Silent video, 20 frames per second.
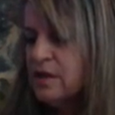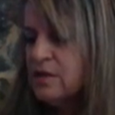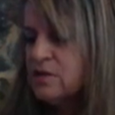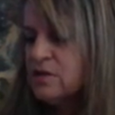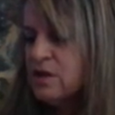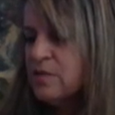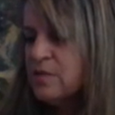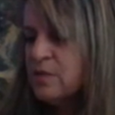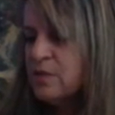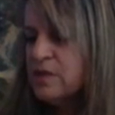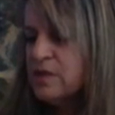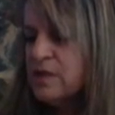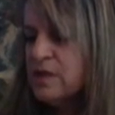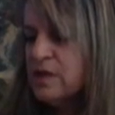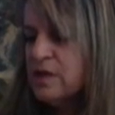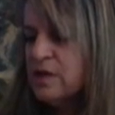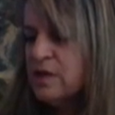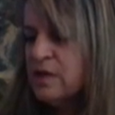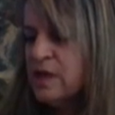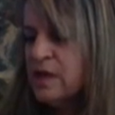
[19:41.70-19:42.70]
So I'm going
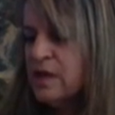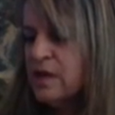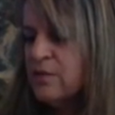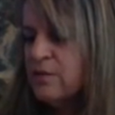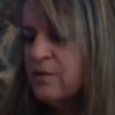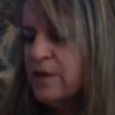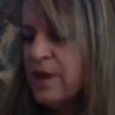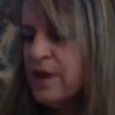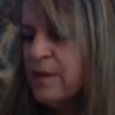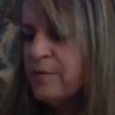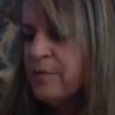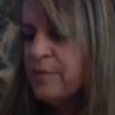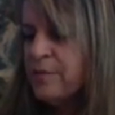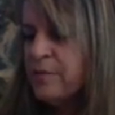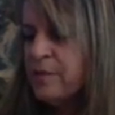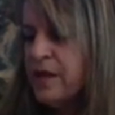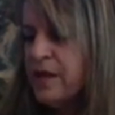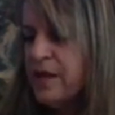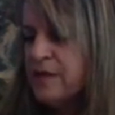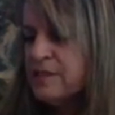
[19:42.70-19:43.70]
to kind of wrap
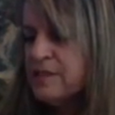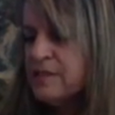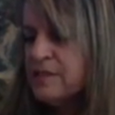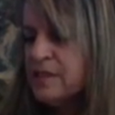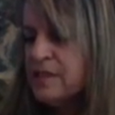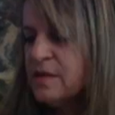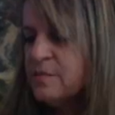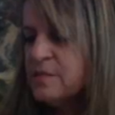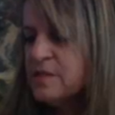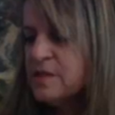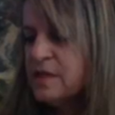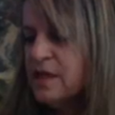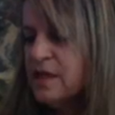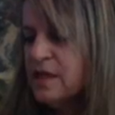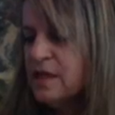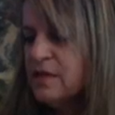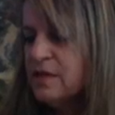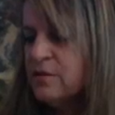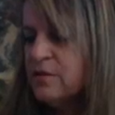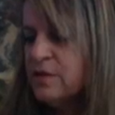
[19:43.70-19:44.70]
my stems
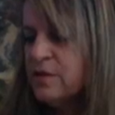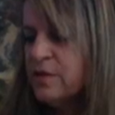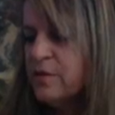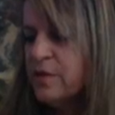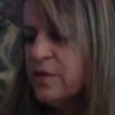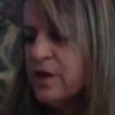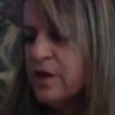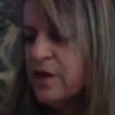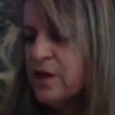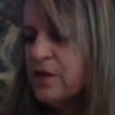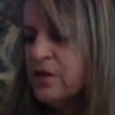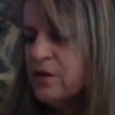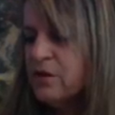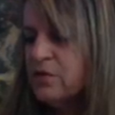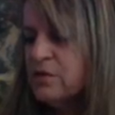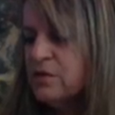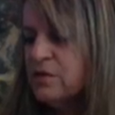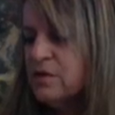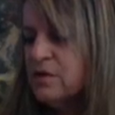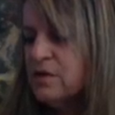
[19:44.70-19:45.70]
again with a
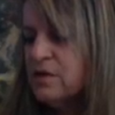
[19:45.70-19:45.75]
bow,